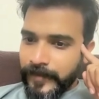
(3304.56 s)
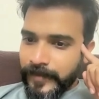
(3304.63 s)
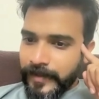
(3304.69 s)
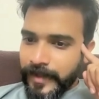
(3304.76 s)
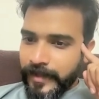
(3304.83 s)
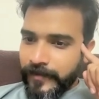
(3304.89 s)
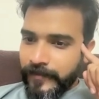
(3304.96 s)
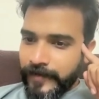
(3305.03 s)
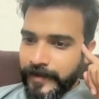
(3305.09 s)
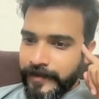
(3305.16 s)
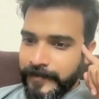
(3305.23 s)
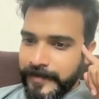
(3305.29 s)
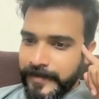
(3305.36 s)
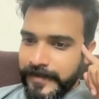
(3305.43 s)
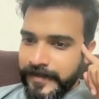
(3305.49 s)
Thank you very
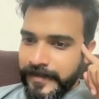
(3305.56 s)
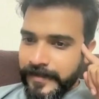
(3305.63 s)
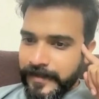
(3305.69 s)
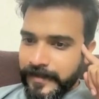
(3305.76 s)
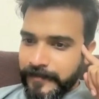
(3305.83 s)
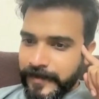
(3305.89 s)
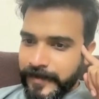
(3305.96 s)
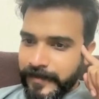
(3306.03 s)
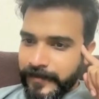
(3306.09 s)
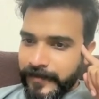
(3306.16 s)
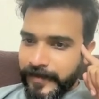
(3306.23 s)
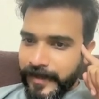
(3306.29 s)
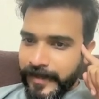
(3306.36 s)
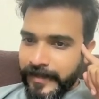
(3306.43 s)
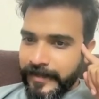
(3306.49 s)
much, sir. Bye.
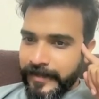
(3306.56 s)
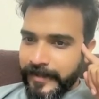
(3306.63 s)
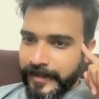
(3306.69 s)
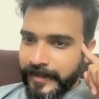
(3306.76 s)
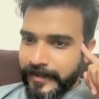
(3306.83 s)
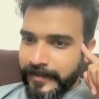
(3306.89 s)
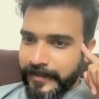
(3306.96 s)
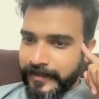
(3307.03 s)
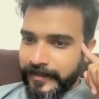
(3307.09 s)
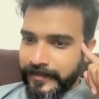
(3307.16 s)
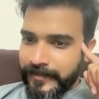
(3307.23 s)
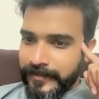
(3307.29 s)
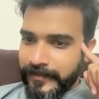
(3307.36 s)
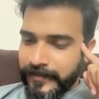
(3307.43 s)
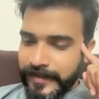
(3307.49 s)
Okay, I didn't get
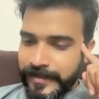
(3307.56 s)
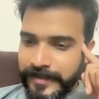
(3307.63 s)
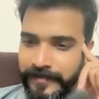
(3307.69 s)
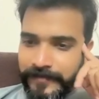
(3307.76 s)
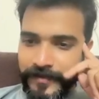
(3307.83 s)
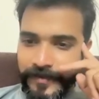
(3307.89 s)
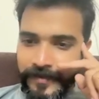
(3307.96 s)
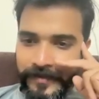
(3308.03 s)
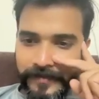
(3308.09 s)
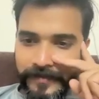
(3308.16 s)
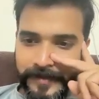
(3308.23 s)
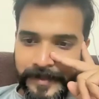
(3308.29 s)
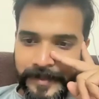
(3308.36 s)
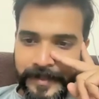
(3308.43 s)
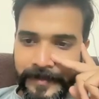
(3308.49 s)
the question though,
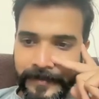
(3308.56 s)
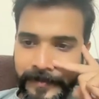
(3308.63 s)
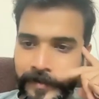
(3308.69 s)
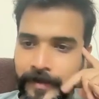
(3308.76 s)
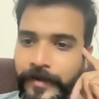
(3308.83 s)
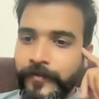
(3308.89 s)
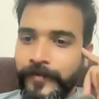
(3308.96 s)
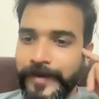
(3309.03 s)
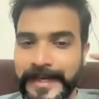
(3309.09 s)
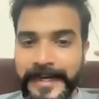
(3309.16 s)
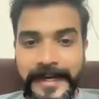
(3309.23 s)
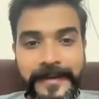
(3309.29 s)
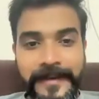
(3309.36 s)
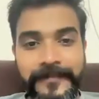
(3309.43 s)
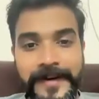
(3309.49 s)
but yeah,
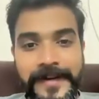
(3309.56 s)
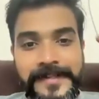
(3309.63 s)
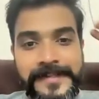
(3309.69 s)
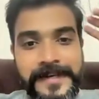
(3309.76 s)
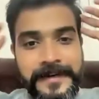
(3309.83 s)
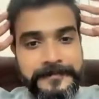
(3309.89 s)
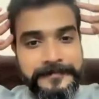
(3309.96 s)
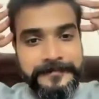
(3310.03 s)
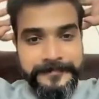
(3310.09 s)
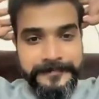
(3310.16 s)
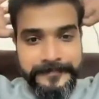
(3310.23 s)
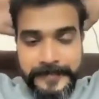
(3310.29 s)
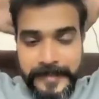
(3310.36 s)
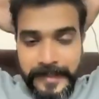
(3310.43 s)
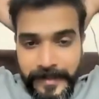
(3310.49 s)
weekly live class. Yeah.
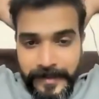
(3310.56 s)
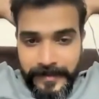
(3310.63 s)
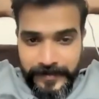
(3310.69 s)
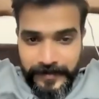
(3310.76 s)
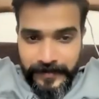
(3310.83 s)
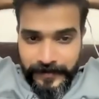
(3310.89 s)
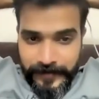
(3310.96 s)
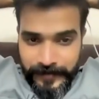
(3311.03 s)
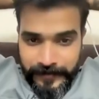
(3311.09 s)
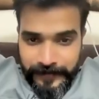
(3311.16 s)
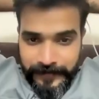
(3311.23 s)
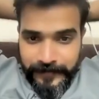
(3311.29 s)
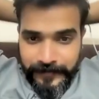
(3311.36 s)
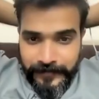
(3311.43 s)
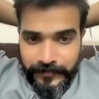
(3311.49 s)
So
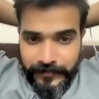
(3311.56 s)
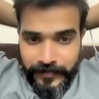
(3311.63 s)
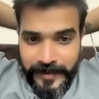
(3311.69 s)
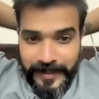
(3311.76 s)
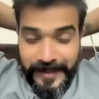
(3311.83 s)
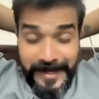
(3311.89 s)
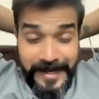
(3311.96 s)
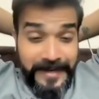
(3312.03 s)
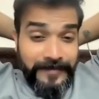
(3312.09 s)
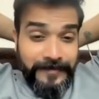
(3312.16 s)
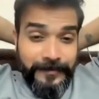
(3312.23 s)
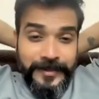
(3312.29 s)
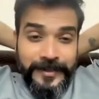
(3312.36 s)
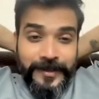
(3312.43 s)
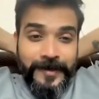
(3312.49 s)
we
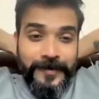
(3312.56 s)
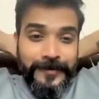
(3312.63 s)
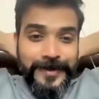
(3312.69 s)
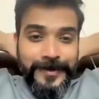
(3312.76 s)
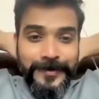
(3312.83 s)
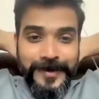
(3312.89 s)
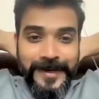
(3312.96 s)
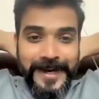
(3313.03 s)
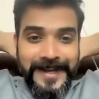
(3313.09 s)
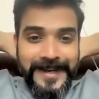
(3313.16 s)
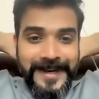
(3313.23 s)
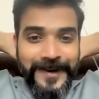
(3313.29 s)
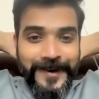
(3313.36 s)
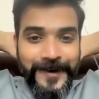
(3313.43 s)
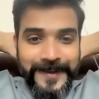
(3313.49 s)
thought we would like
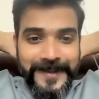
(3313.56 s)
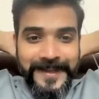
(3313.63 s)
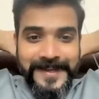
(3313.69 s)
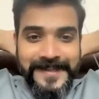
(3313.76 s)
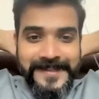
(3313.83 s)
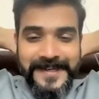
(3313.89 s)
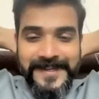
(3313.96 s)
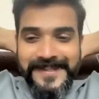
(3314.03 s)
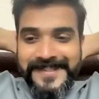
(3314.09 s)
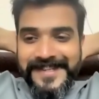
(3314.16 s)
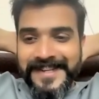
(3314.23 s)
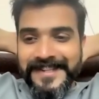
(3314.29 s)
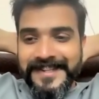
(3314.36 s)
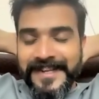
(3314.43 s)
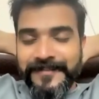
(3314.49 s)
record things and
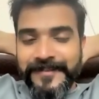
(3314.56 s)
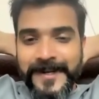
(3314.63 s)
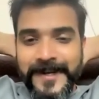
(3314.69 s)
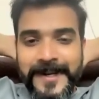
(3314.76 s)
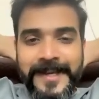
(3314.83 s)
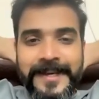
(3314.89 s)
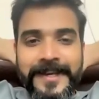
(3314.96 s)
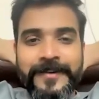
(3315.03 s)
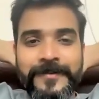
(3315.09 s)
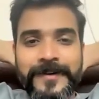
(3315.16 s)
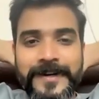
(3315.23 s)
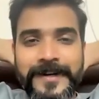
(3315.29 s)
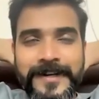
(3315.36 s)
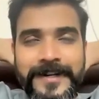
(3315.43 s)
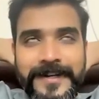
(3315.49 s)
sell. Then we are like, you know what?